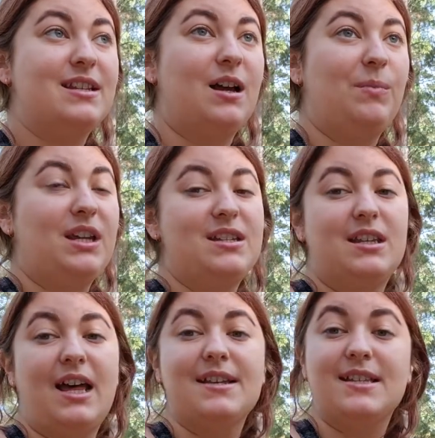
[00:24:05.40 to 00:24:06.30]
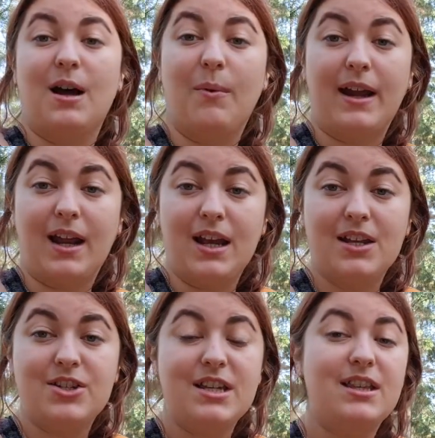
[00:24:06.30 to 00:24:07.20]
coming into that Samhain
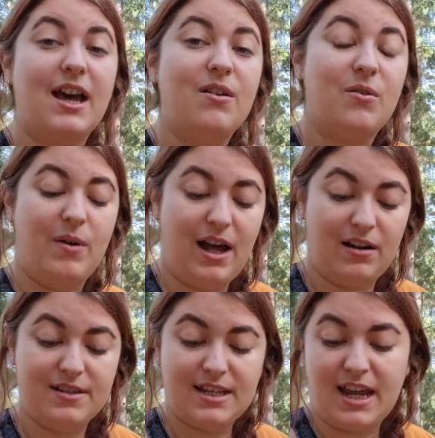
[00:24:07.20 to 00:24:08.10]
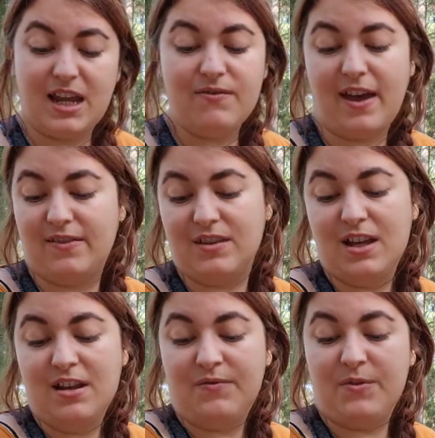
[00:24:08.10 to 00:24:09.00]
energy, that All Hallows Eve, and
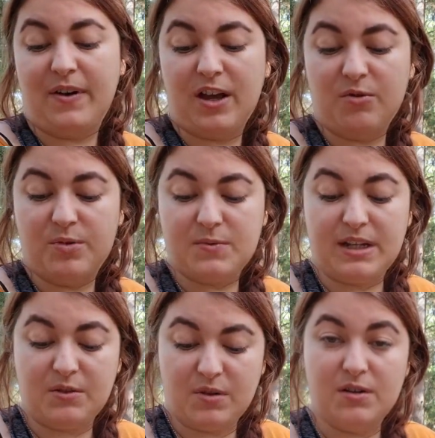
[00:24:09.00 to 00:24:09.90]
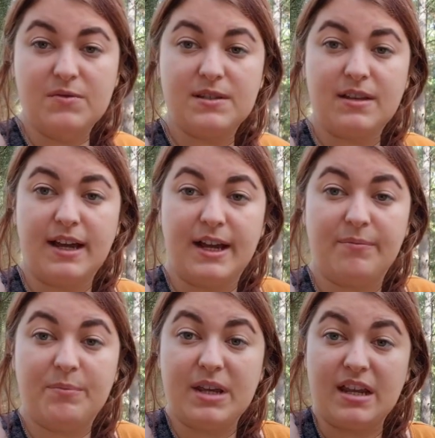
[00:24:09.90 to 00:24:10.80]
the veil between the worlds
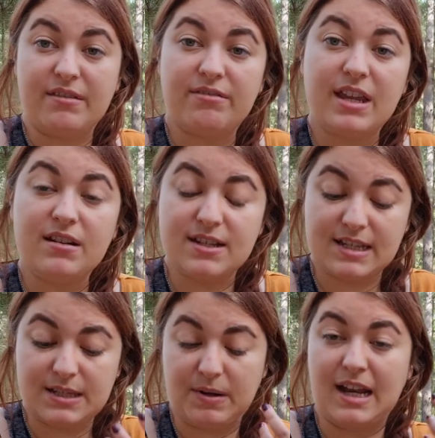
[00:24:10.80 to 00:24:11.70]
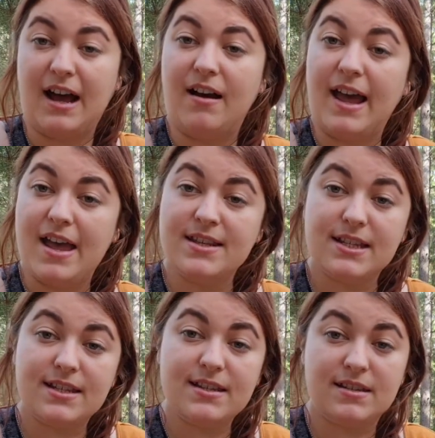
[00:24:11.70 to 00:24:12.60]
being thin. This is when our
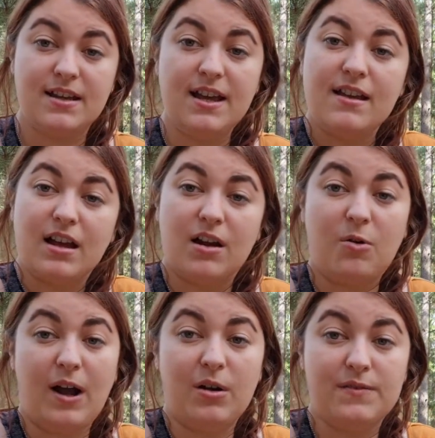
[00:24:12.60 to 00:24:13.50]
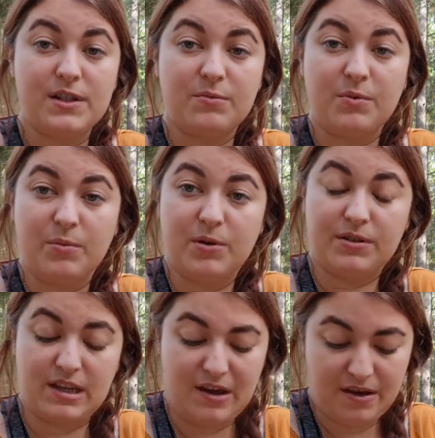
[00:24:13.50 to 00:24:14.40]
ancestors quite often will walk
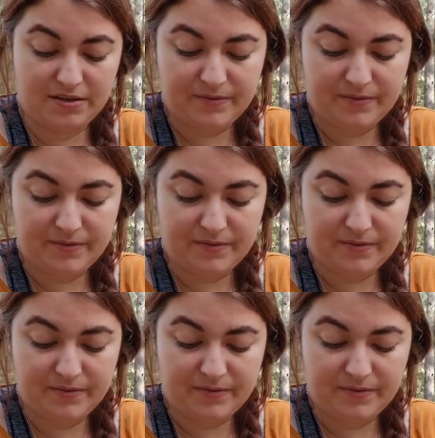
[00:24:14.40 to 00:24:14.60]
the earth.